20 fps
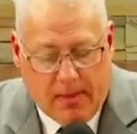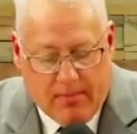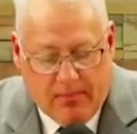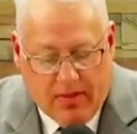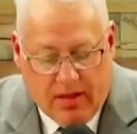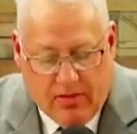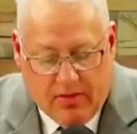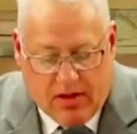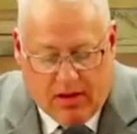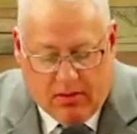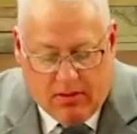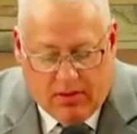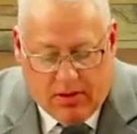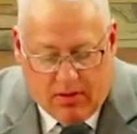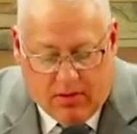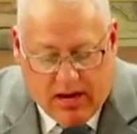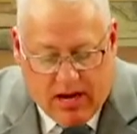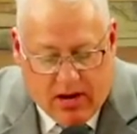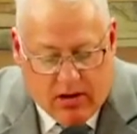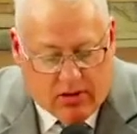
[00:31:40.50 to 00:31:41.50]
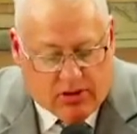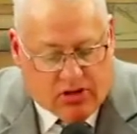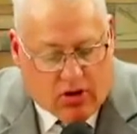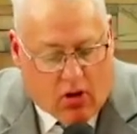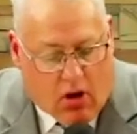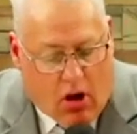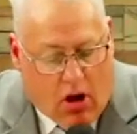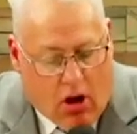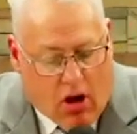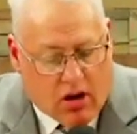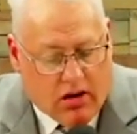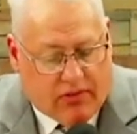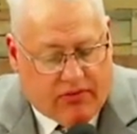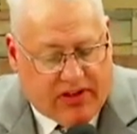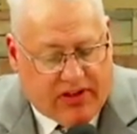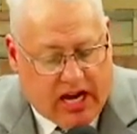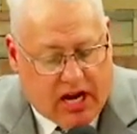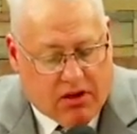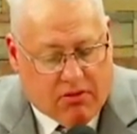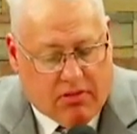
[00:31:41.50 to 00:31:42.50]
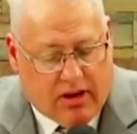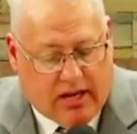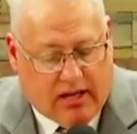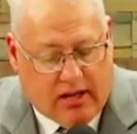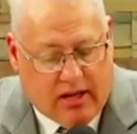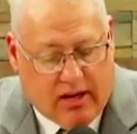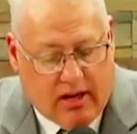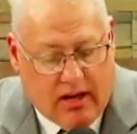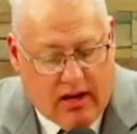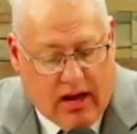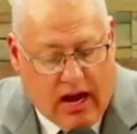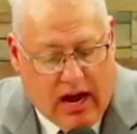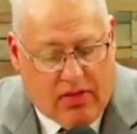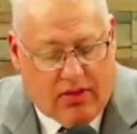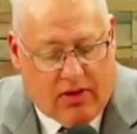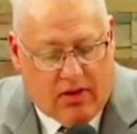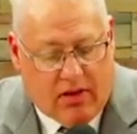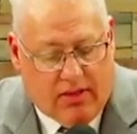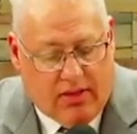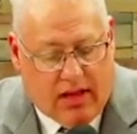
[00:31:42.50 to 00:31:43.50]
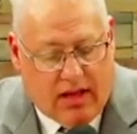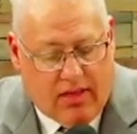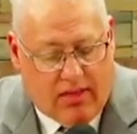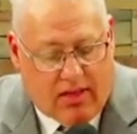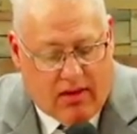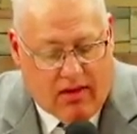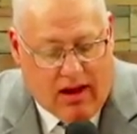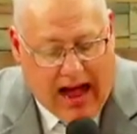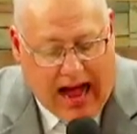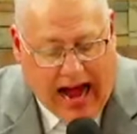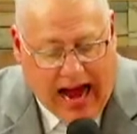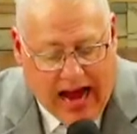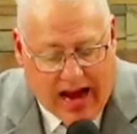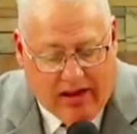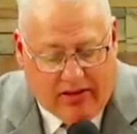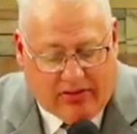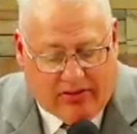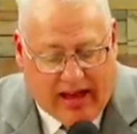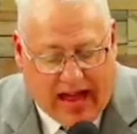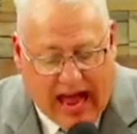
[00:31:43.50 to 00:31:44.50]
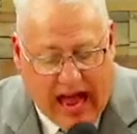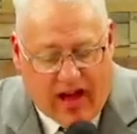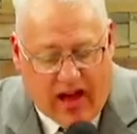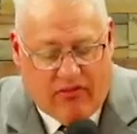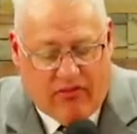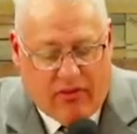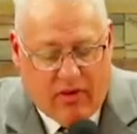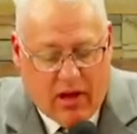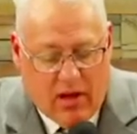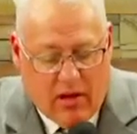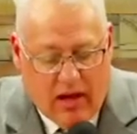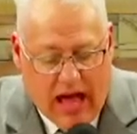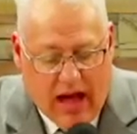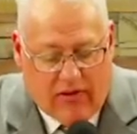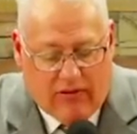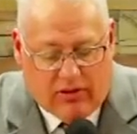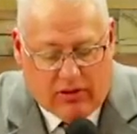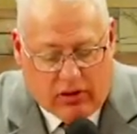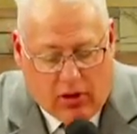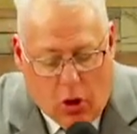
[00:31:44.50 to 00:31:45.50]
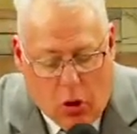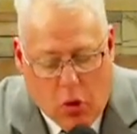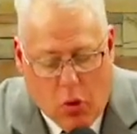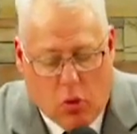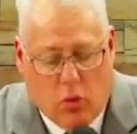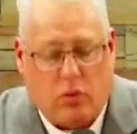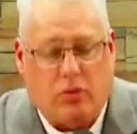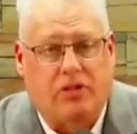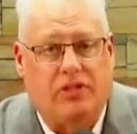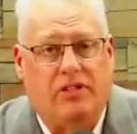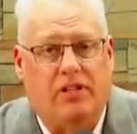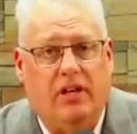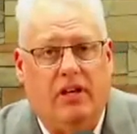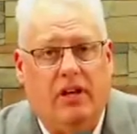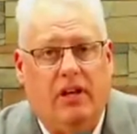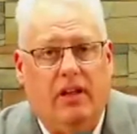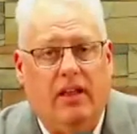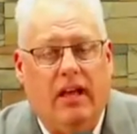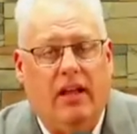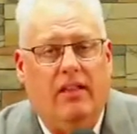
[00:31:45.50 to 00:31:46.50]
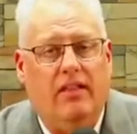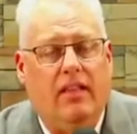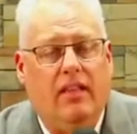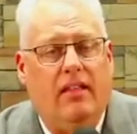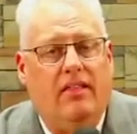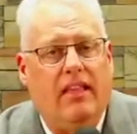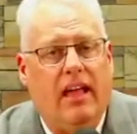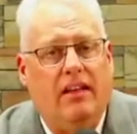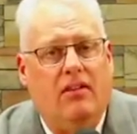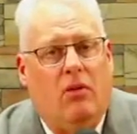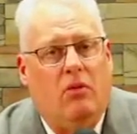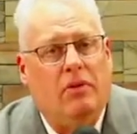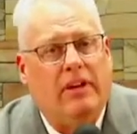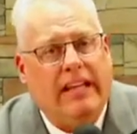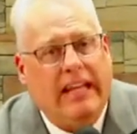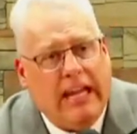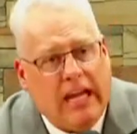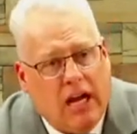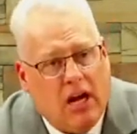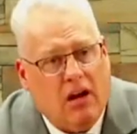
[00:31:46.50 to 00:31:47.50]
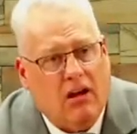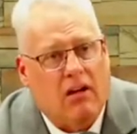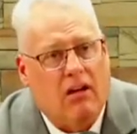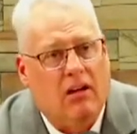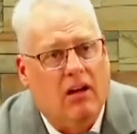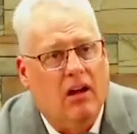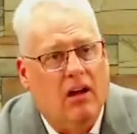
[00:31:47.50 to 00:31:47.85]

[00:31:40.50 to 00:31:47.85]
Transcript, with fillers: Their, their ears are hard of hearing, and their, their, their eyes have, have closed they, they, they don't hear.